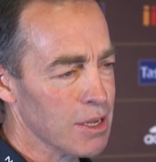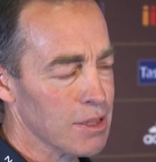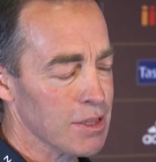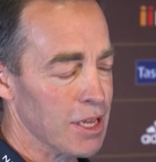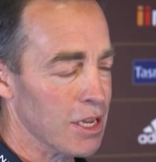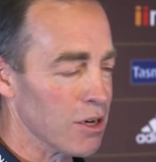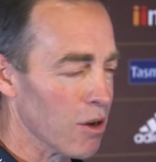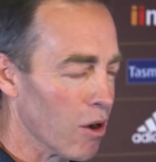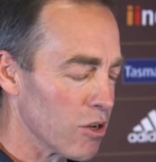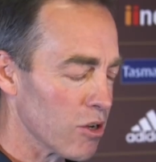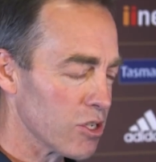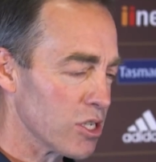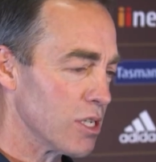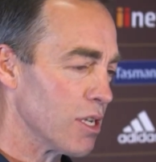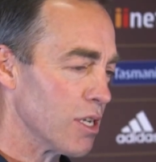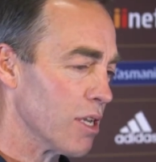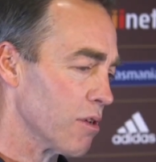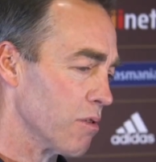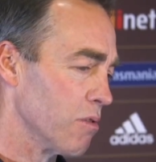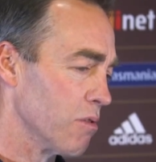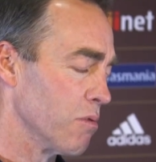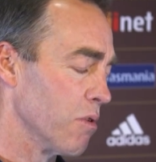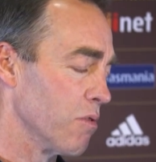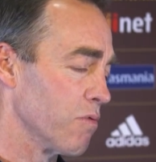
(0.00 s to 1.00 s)
Then Hodgie,
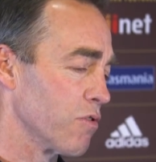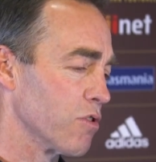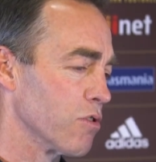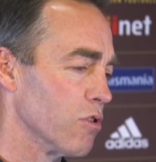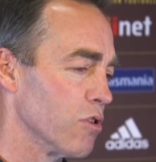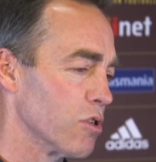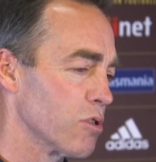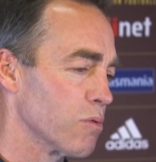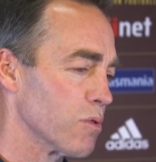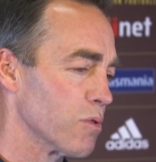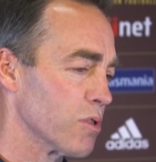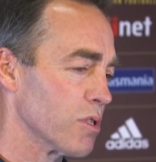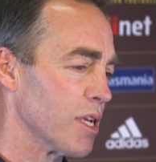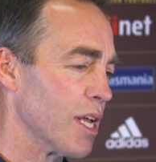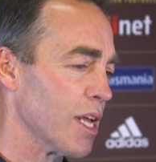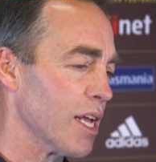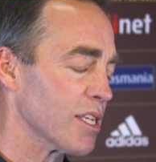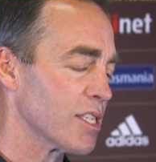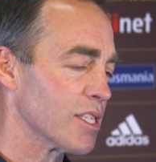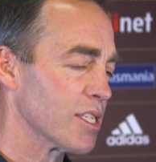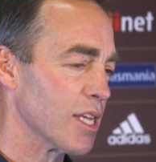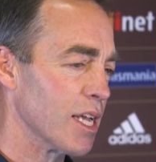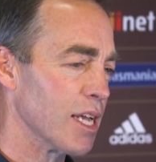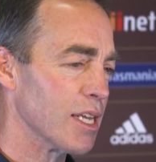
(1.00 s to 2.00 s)
of course, was an
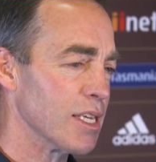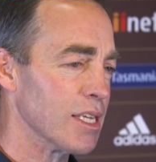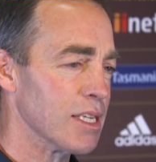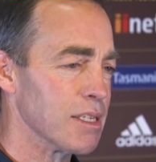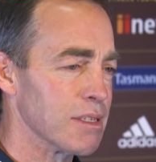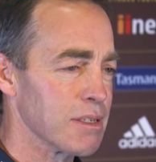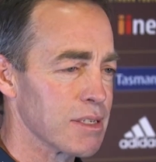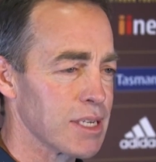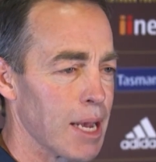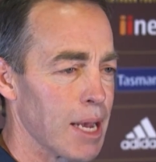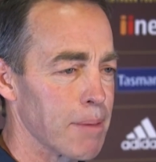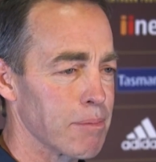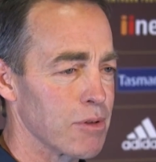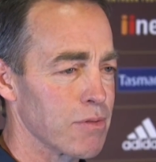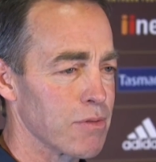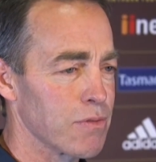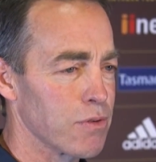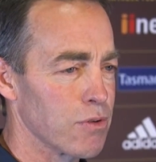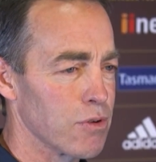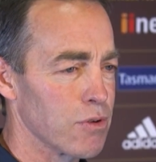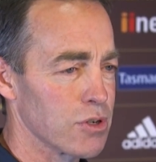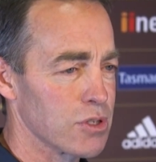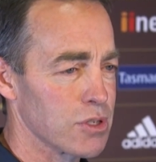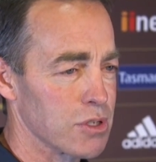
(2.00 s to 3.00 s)
outstanding captain
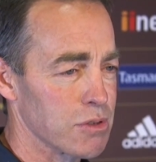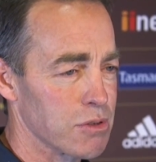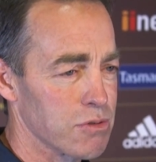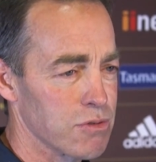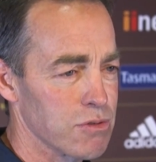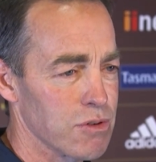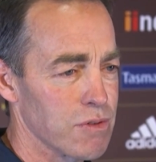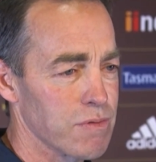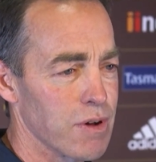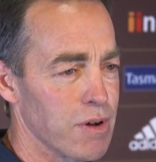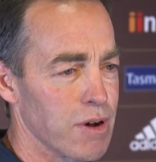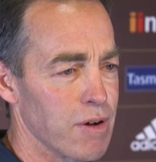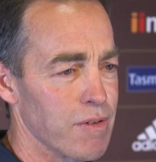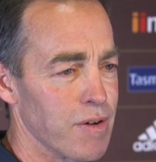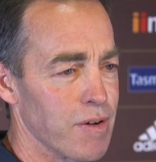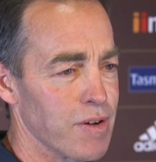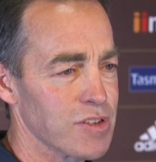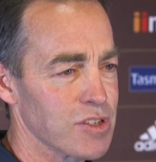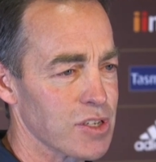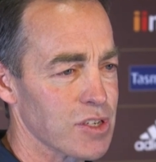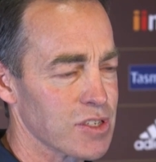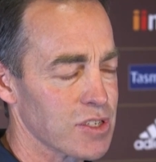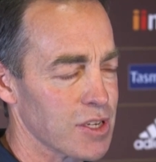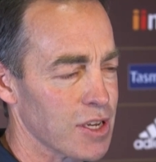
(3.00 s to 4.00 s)
for us through a very, very
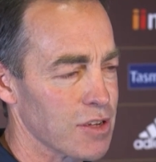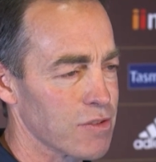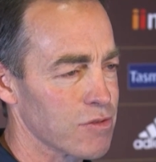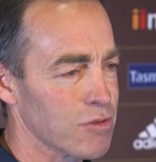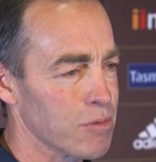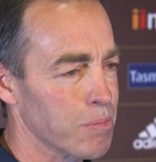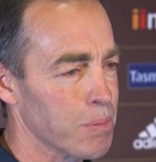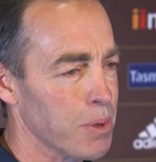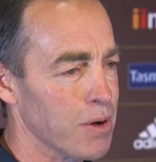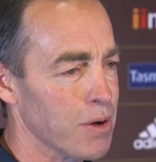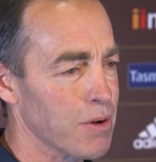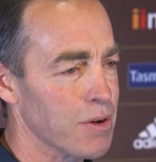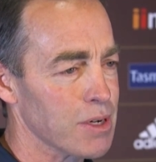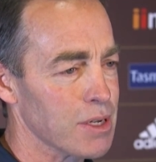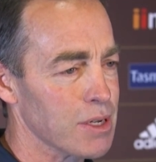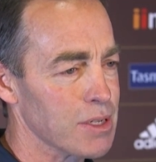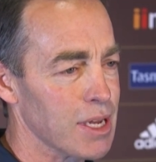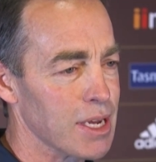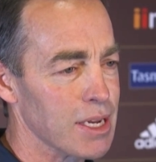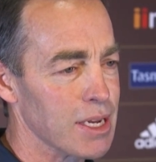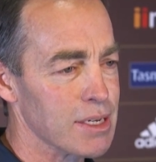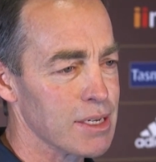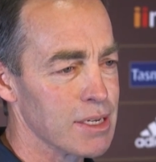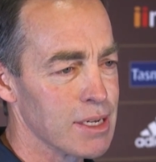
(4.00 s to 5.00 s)
successful period, and
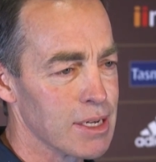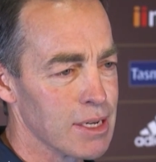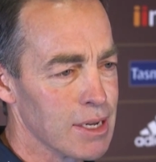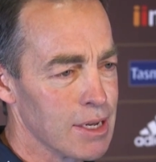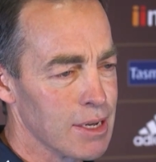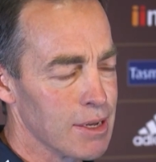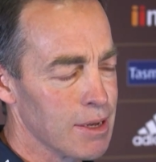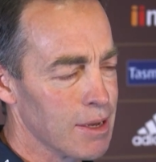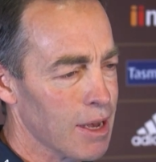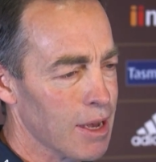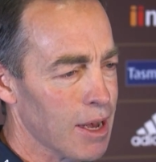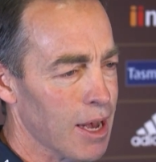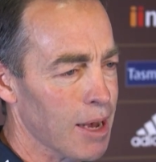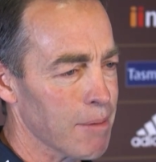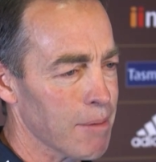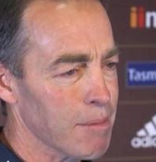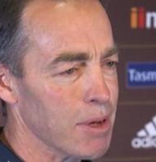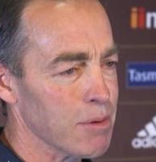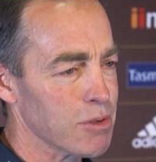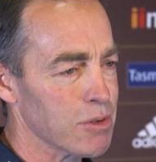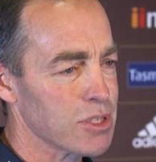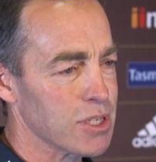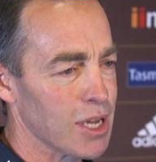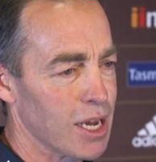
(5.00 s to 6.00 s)
then
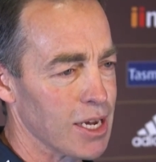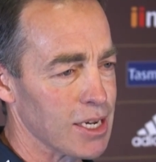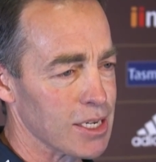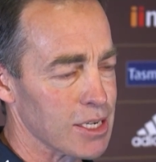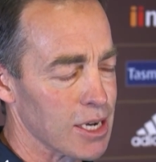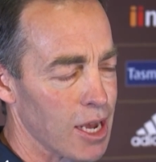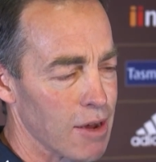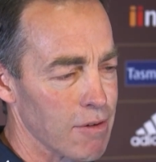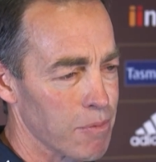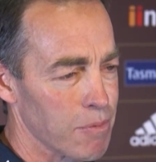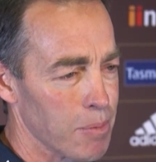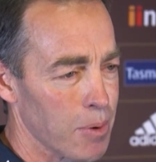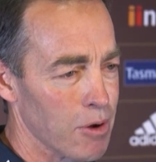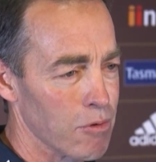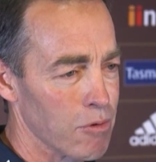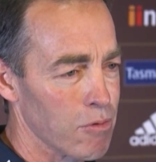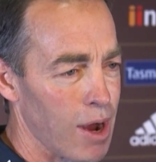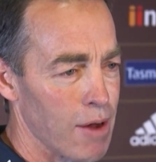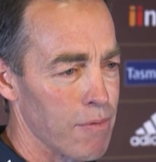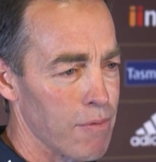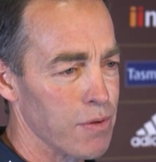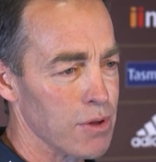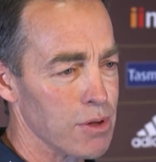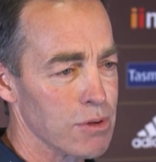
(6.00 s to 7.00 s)
he was taken over by
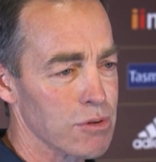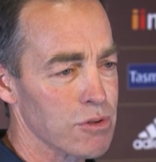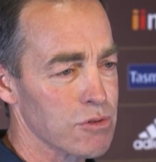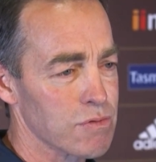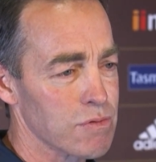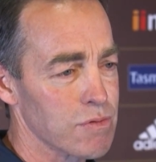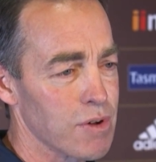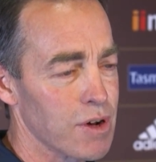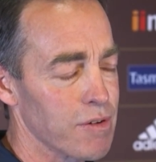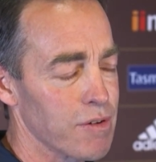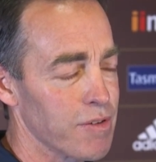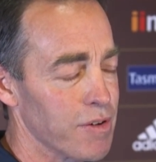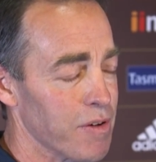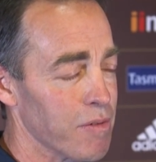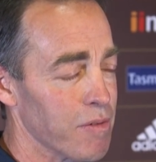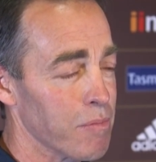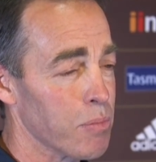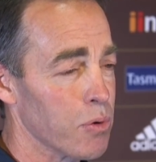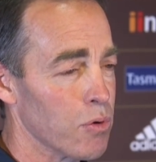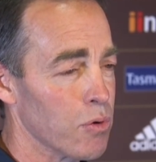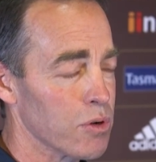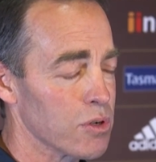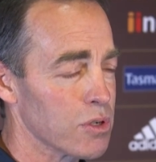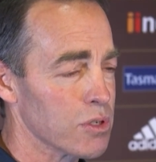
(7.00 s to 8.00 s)
Ruffy, who was very, very
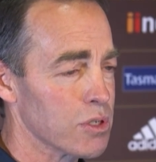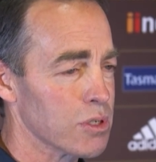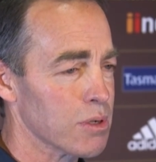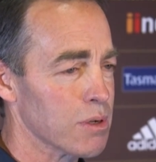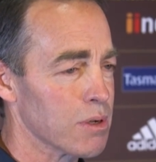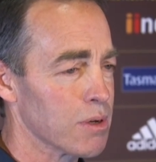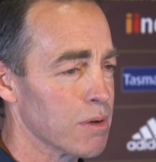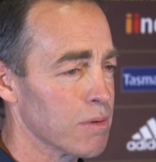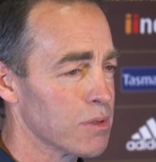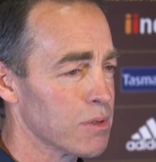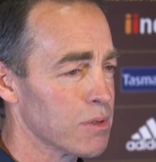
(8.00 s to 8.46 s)
important to